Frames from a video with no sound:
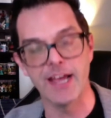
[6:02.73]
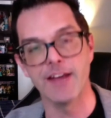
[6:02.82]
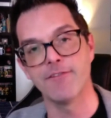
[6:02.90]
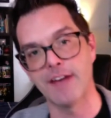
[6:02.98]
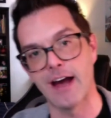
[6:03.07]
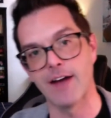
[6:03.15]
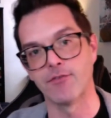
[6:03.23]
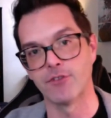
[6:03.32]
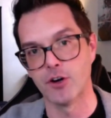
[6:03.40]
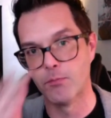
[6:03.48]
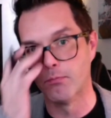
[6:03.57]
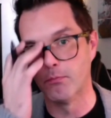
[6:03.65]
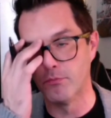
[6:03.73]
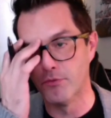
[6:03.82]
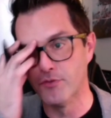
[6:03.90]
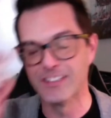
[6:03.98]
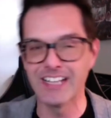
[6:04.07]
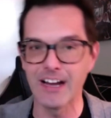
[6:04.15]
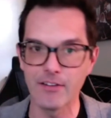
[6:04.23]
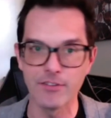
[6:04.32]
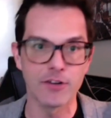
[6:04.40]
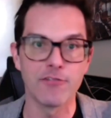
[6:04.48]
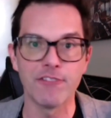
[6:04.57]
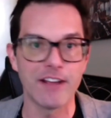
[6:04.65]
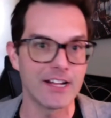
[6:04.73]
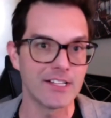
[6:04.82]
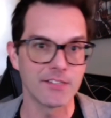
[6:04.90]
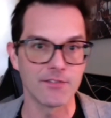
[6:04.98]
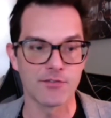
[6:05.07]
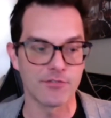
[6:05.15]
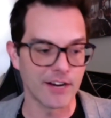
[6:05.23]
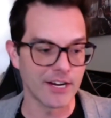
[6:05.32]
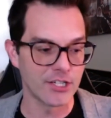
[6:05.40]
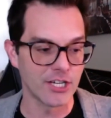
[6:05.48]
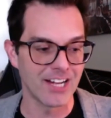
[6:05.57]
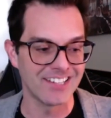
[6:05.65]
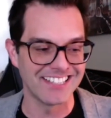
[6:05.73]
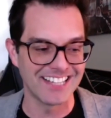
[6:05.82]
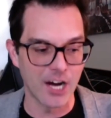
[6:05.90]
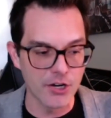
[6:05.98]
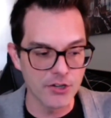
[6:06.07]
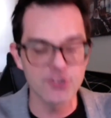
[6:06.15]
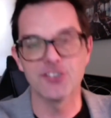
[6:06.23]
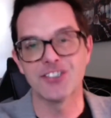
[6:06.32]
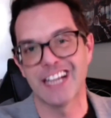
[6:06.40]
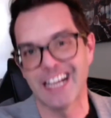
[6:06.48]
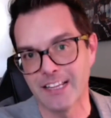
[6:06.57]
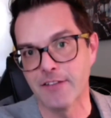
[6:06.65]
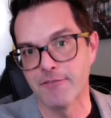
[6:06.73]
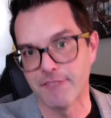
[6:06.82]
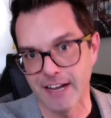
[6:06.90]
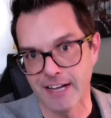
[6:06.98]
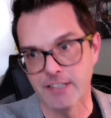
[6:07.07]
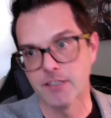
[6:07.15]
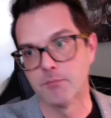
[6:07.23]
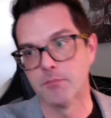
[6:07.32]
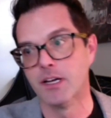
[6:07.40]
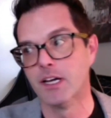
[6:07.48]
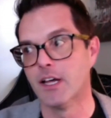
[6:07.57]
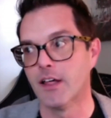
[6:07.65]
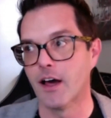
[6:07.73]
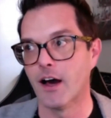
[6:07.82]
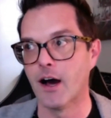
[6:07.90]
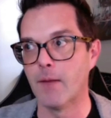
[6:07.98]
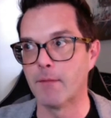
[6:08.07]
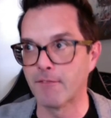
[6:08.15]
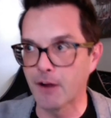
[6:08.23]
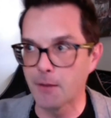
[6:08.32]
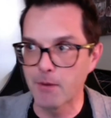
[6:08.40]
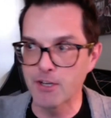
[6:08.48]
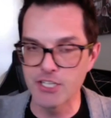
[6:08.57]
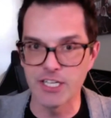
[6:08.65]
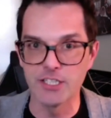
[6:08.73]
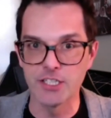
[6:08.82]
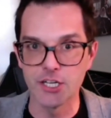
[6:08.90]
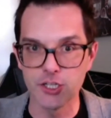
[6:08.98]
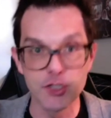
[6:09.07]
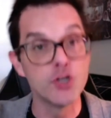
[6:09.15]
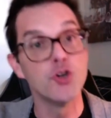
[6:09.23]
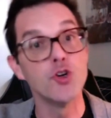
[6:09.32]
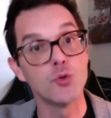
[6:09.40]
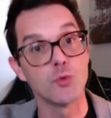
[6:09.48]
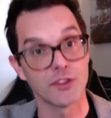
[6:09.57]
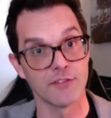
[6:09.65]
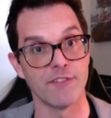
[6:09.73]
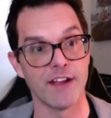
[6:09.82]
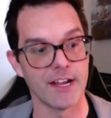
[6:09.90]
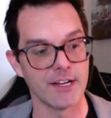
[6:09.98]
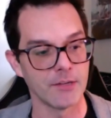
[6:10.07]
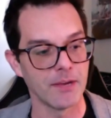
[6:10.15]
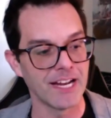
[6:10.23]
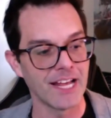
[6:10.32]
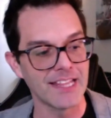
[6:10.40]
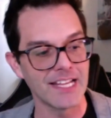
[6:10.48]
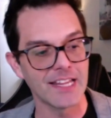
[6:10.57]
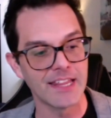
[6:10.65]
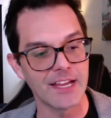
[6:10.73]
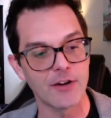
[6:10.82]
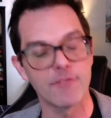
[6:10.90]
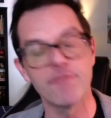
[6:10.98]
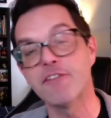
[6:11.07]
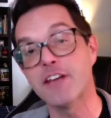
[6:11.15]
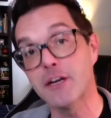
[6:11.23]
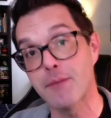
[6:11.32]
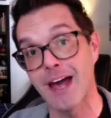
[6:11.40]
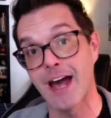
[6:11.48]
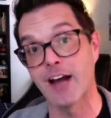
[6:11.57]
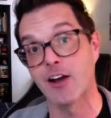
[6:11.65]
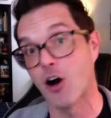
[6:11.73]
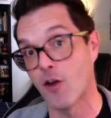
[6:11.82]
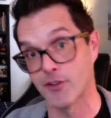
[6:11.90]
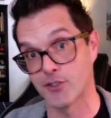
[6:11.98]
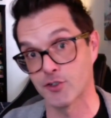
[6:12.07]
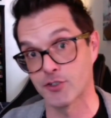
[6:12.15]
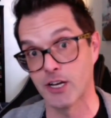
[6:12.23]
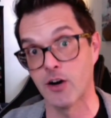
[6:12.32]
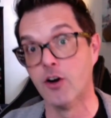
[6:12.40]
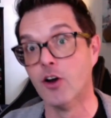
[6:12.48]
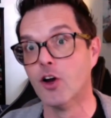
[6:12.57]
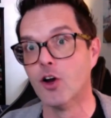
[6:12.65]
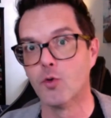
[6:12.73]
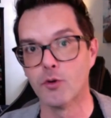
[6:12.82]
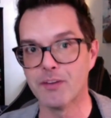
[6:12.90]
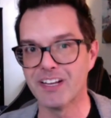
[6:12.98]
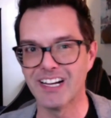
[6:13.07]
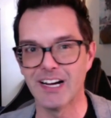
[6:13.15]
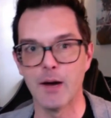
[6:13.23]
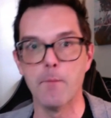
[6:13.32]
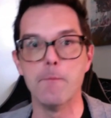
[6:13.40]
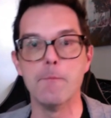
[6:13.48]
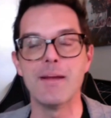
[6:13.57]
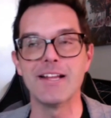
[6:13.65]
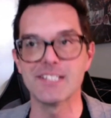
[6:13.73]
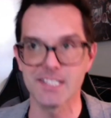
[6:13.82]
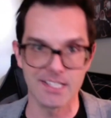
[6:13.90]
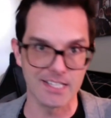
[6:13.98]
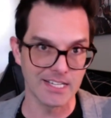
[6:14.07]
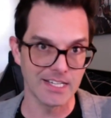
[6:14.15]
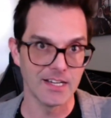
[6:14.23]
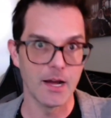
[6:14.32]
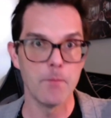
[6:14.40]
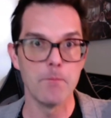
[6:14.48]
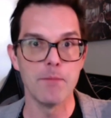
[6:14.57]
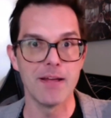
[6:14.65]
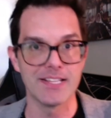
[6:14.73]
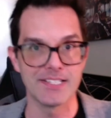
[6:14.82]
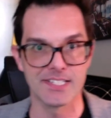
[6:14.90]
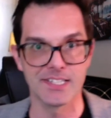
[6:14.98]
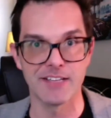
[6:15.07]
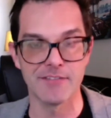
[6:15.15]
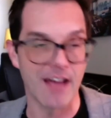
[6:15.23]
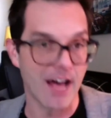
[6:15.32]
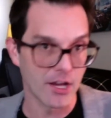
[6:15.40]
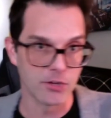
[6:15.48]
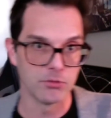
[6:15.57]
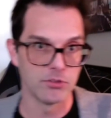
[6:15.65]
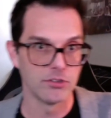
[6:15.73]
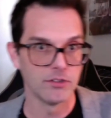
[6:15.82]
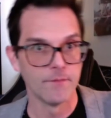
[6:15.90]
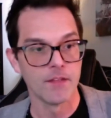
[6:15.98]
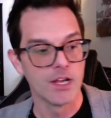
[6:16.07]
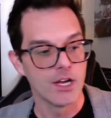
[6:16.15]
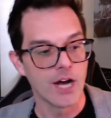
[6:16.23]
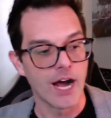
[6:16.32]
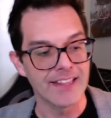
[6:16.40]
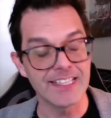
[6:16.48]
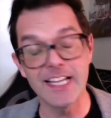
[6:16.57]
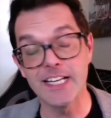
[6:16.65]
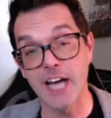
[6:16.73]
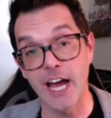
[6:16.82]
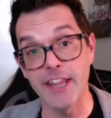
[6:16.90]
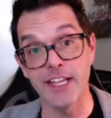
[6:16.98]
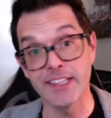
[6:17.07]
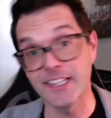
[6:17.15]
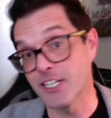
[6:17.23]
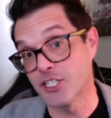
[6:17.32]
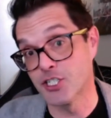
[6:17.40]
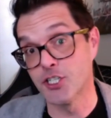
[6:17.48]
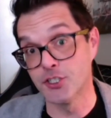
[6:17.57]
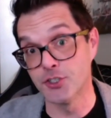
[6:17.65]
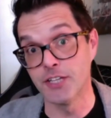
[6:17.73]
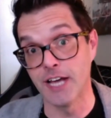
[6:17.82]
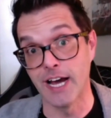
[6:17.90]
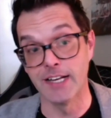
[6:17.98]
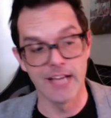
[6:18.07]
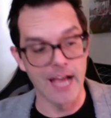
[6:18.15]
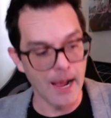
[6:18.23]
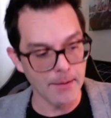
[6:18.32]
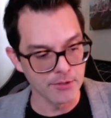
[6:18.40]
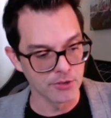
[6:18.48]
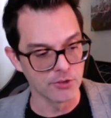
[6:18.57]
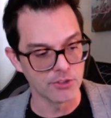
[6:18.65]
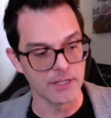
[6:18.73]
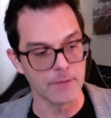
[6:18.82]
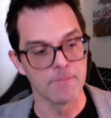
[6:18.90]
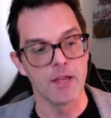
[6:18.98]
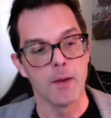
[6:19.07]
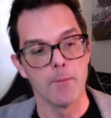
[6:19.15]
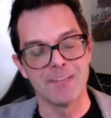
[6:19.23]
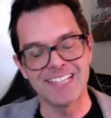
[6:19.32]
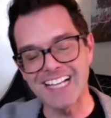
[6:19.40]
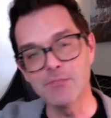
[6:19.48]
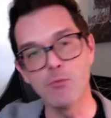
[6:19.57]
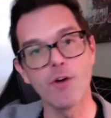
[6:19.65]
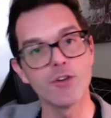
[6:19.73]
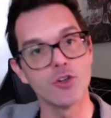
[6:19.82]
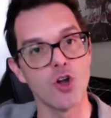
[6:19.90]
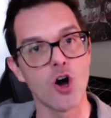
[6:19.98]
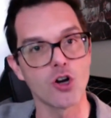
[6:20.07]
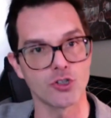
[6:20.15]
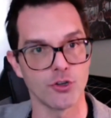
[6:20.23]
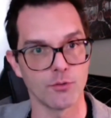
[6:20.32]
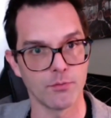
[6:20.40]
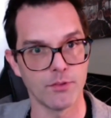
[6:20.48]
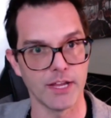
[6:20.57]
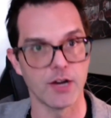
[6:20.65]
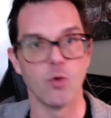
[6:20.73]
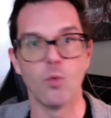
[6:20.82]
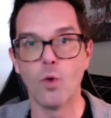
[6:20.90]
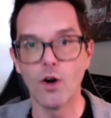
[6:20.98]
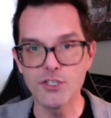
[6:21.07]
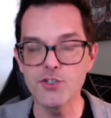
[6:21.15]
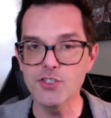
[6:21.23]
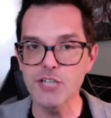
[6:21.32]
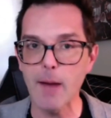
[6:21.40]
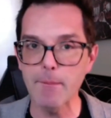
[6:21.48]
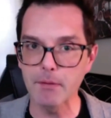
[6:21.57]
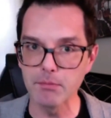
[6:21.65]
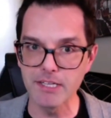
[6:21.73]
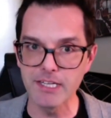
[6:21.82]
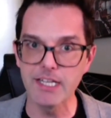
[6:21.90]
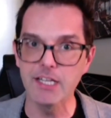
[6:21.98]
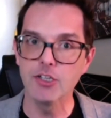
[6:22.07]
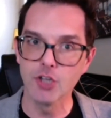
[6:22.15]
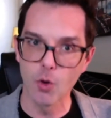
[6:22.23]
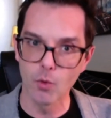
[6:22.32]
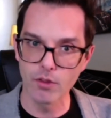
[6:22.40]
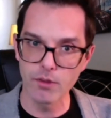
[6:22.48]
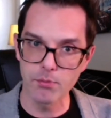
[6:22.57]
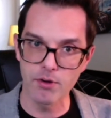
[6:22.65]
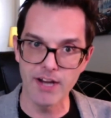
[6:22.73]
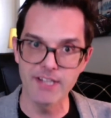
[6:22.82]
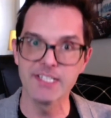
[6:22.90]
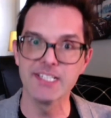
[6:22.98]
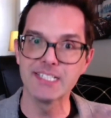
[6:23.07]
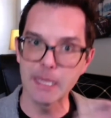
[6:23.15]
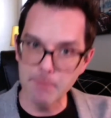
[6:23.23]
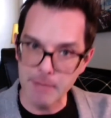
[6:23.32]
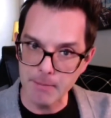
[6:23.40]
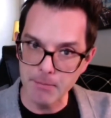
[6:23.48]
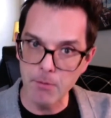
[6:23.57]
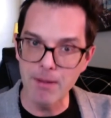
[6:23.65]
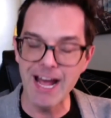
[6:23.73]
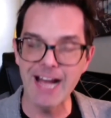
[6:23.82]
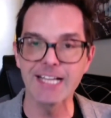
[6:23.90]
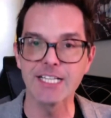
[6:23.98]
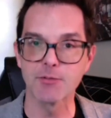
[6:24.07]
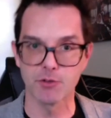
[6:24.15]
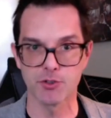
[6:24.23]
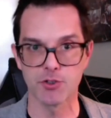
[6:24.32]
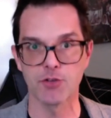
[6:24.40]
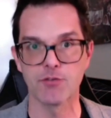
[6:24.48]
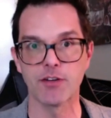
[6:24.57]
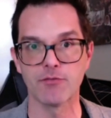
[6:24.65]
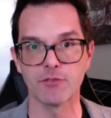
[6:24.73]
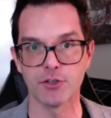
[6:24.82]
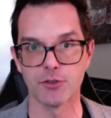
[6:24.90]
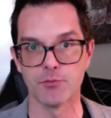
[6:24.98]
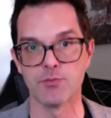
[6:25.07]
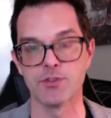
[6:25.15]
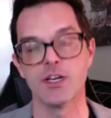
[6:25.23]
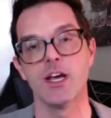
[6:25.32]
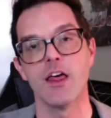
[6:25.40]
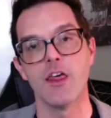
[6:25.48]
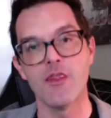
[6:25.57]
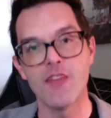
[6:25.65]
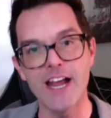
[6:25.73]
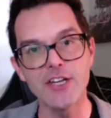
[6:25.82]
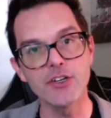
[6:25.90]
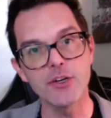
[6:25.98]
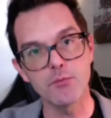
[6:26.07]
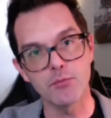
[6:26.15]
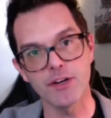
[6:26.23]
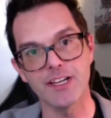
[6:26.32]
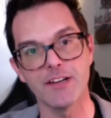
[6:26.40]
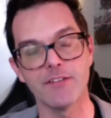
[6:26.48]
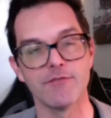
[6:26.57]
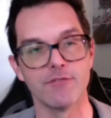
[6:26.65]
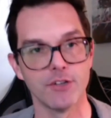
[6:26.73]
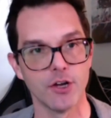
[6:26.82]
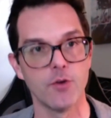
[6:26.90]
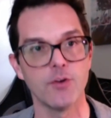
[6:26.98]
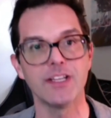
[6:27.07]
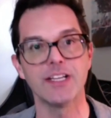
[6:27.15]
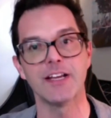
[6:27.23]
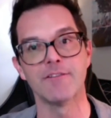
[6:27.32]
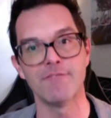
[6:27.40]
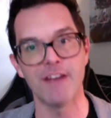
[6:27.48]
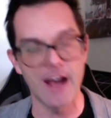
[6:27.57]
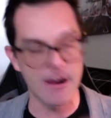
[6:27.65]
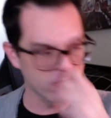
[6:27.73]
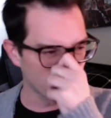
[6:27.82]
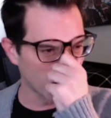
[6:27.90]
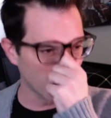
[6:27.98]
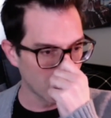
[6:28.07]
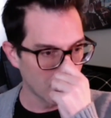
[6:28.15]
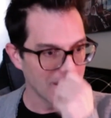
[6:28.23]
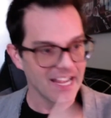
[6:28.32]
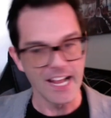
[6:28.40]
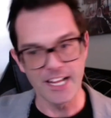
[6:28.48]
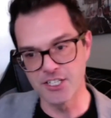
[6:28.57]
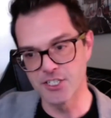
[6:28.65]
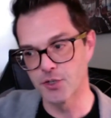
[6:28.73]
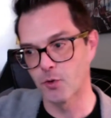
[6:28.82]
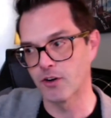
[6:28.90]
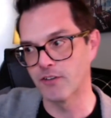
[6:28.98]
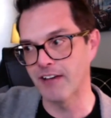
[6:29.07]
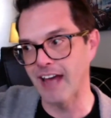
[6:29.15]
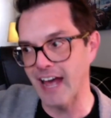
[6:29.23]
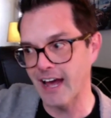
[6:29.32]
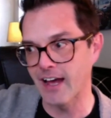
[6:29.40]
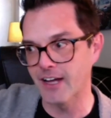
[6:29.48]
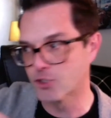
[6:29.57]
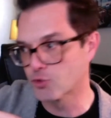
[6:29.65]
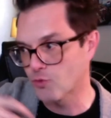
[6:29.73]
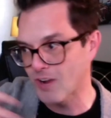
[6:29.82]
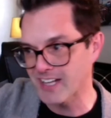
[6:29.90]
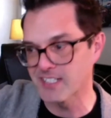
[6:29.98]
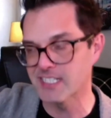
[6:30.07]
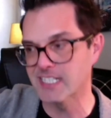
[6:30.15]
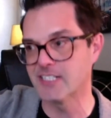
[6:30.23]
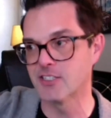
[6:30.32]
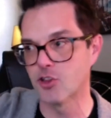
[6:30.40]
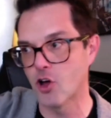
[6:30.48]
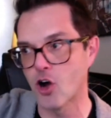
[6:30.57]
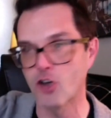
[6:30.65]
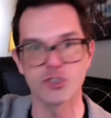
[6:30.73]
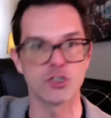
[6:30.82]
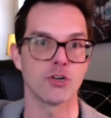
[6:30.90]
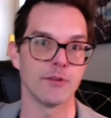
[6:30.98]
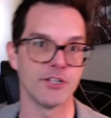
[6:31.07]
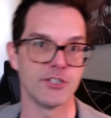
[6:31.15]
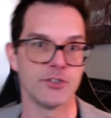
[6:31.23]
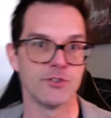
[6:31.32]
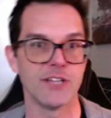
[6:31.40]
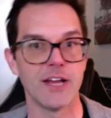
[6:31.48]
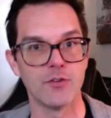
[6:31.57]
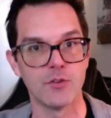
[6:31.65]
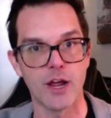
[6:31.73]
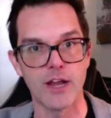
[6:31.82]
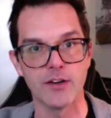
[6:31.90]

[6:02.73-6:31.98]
and Favreau, they're fans of this franchise. They understand the fandom. They're very much in tune with the fandom. And I think their feedback on this hotel would be immensely, immensely valuable. I think they should do that. Absolutely. But that's more of a long-term thing. Once you stop the bleeding, lower the prices, get people back into reserving rooms, then you can bring in Filoni and Favreau and sort of address these long-term issues and